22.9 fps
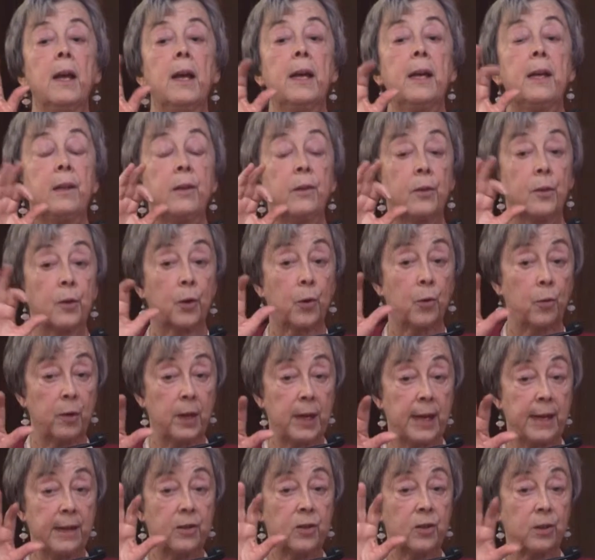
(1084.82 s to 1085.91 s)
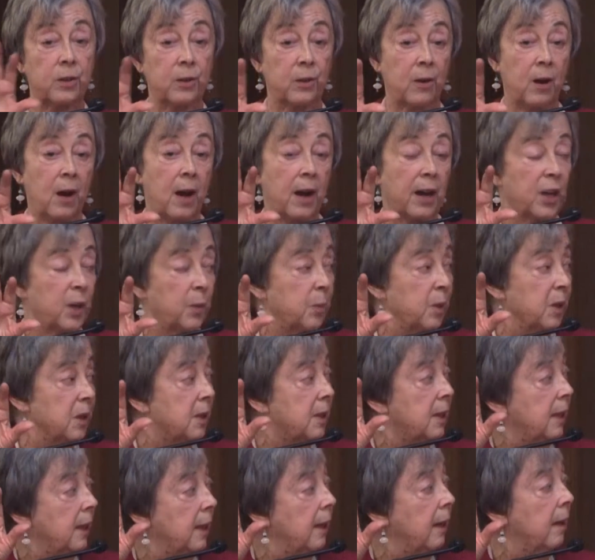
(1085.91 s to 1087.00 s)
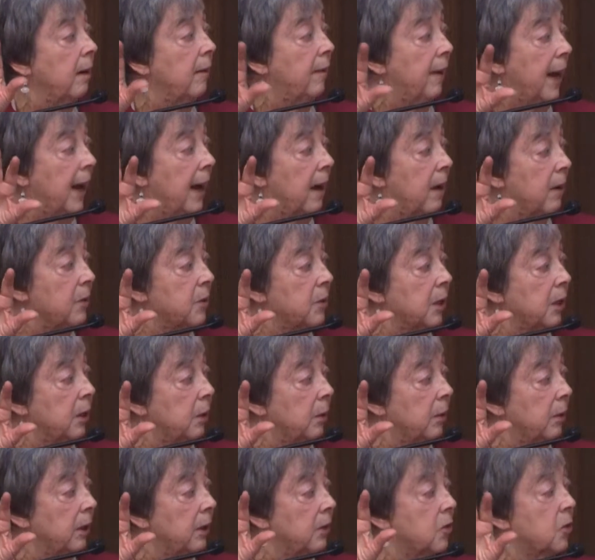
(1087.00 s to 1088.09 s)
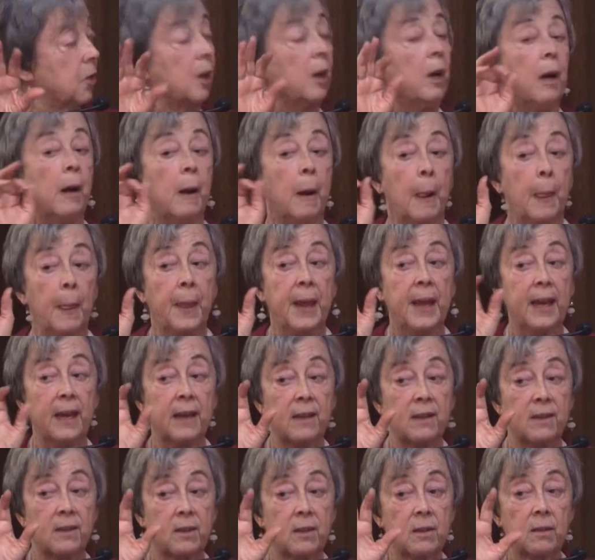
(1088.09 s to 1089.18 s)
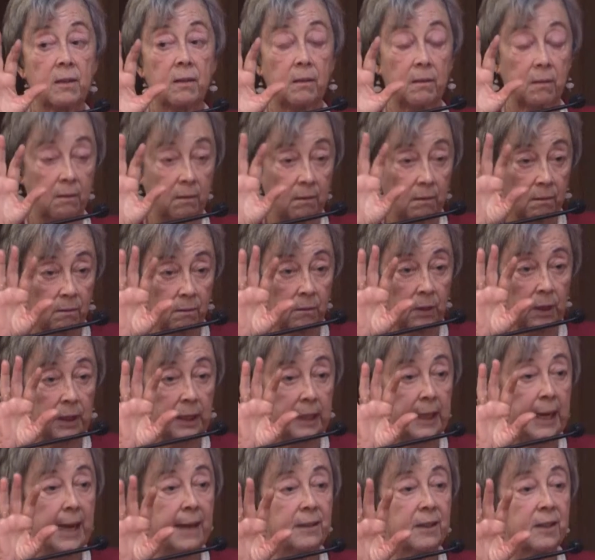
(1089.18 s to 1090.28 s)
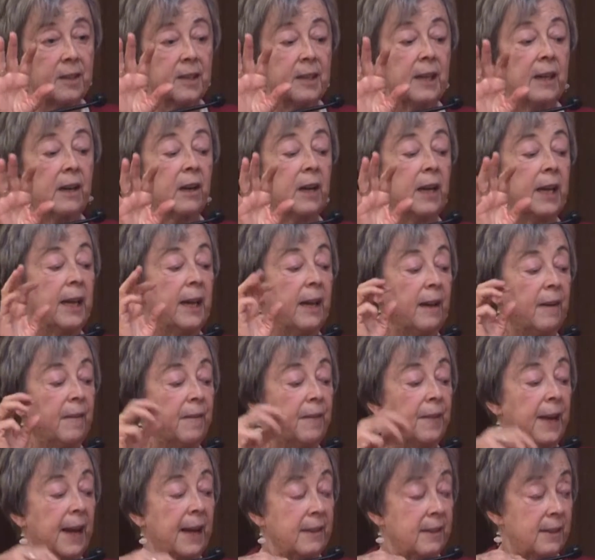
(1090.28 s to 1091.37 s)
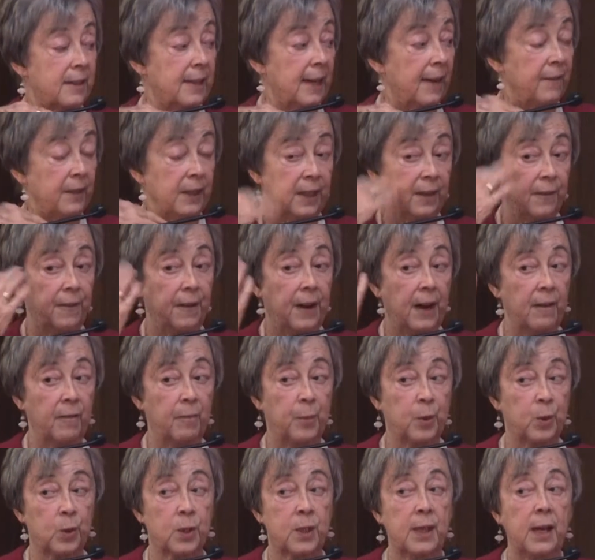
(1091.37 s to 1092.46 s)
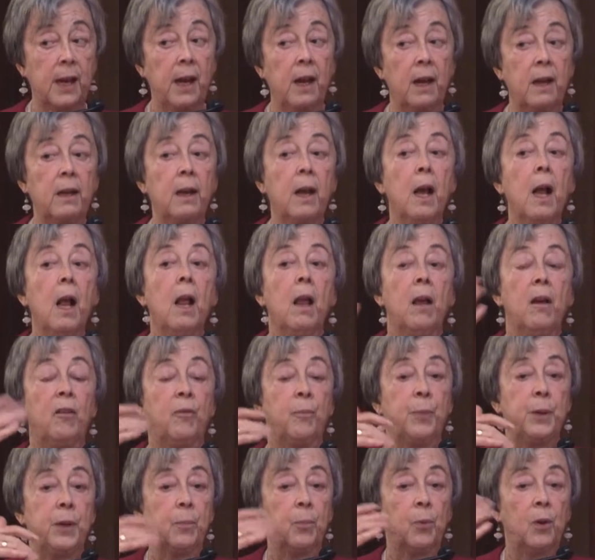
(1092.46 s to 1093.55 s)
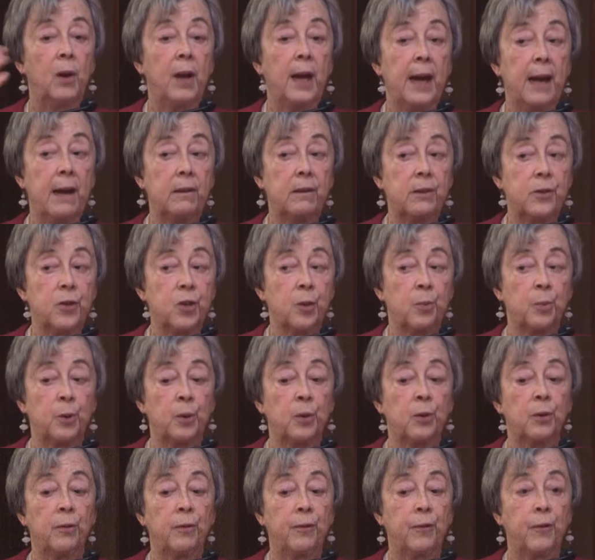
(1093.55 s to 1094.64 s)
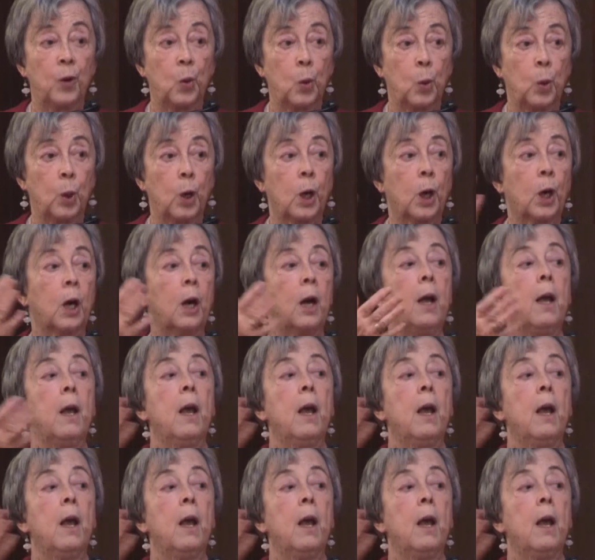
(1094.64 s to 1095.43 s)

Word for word: either the creation or occupancy of housing units is really necessary if that 75% of people eligible for